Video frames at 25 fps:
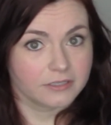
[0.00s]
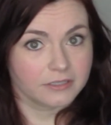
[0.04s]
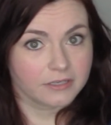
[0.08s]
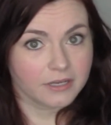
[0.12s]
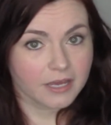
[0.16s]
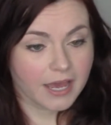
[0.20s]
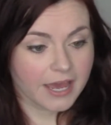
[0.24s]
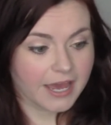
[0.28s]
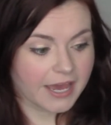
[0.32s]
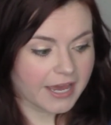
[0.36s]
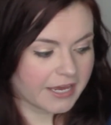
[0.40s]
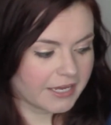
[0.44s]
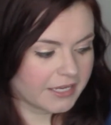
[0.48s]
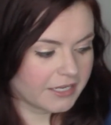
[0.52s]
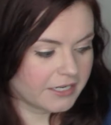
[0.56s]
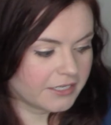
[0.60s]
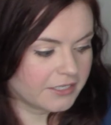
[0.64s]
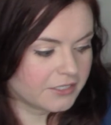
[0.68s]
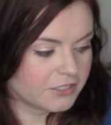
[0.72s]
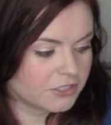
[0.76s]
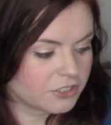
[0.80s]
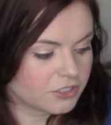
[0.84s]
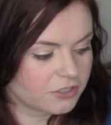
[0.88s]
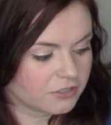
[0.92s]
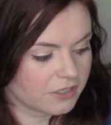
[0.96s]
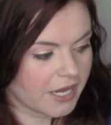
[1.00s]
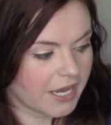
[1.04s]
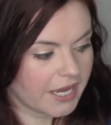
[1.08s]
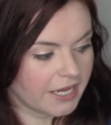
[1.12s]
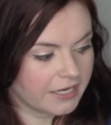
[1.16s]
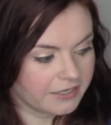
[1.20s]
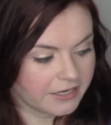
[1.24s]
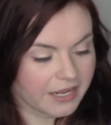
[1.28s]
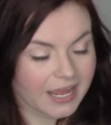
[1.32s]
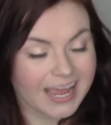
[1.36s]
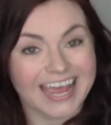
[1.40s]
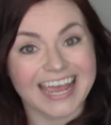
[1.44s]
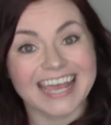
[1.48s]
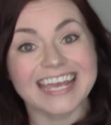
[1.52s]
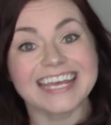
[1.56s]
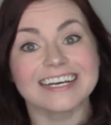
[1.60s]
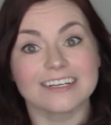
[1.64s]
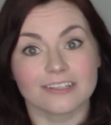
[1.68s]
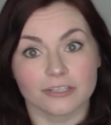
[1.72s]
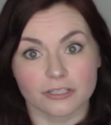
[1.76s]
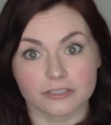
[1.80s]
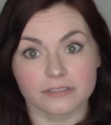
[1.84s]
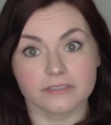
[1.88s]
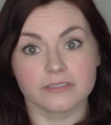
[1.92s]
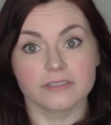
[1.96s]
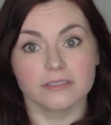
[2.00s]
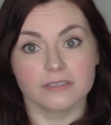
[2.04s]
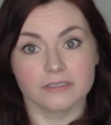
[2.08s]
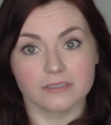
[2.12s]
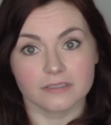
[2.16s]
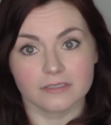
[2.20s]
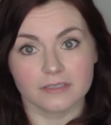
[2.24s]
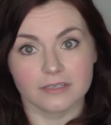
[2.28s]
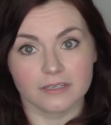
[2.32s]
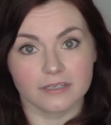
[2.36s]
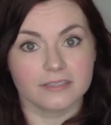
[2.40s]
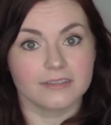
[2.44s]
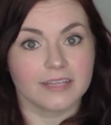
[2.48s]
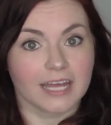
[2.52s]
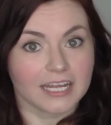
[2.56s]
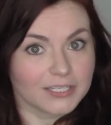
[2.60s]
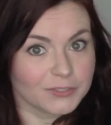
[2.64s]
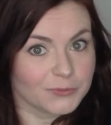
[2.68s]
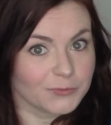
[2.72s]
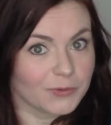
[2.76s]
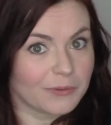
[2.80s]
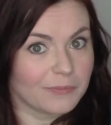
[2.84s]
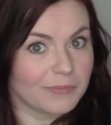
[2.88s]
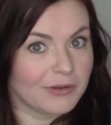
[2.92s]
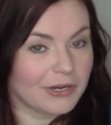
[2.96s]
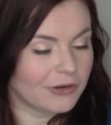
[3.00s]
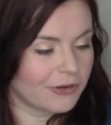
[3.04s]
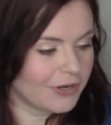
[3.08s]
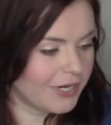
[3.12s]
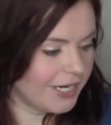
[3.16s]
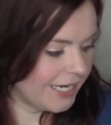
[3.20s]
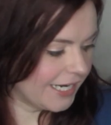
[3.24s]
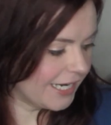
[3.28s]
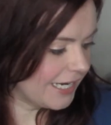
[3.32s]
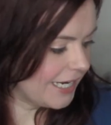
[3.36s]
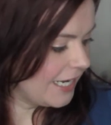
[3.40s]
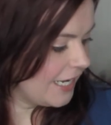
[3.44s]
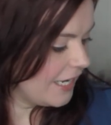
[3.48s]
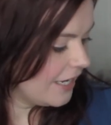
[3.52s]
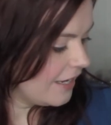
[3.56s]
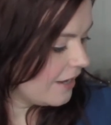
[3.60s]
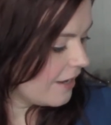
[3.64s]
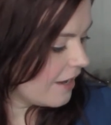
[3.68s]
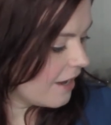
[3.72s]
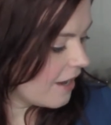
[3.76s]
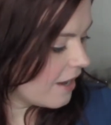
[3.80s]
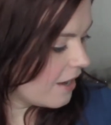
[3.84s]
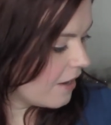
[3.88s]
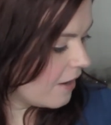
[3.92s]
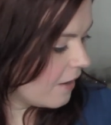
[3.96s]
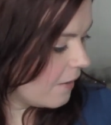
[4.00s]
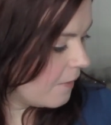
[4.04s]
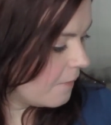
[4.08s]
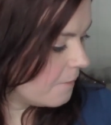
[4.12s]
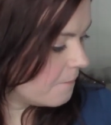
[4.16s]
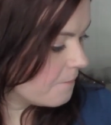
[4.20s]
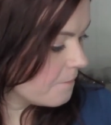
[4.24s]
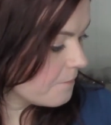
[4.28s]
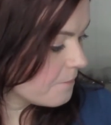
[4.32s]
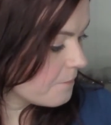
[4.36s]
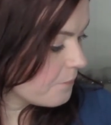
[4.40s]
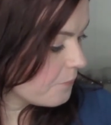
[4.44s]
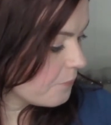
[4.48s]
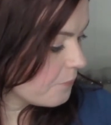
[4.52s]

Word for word: and and hailed. That's what I'm hearing. Um,